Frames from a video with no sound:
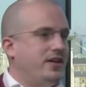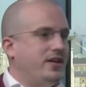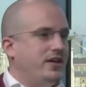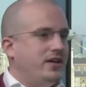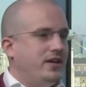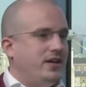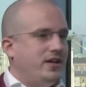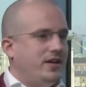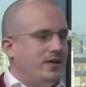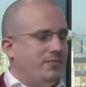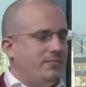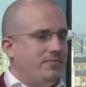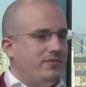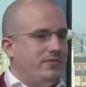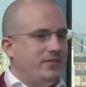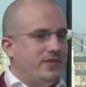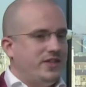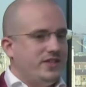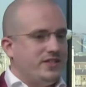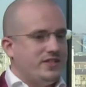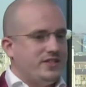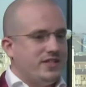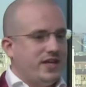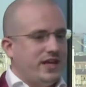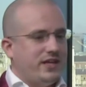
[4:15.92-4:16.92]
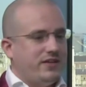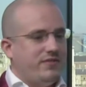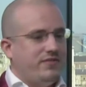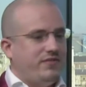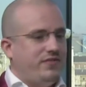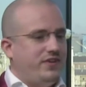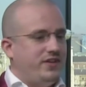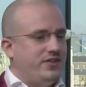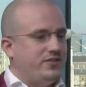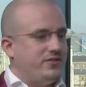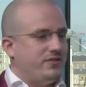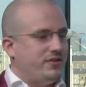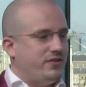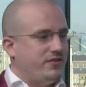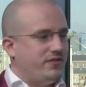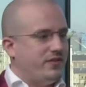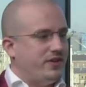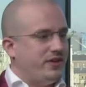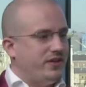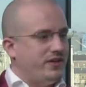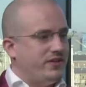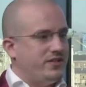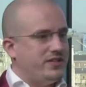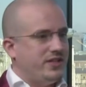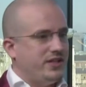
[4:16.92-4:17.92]
The second feature of
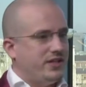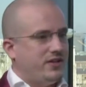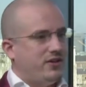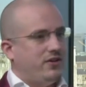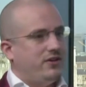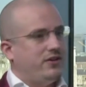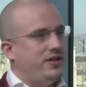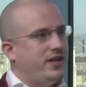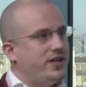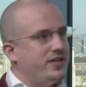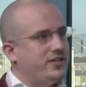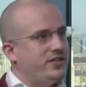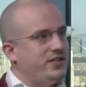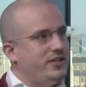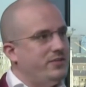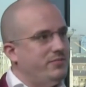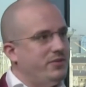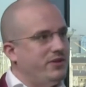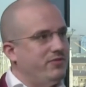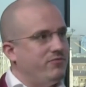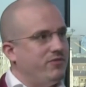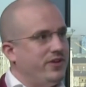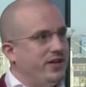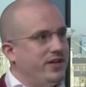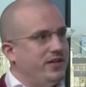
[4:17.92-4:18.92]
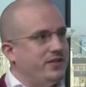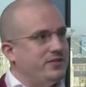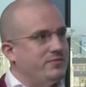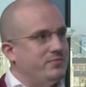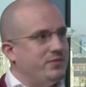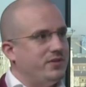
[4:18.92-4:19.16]
it is it can't actually be rigged.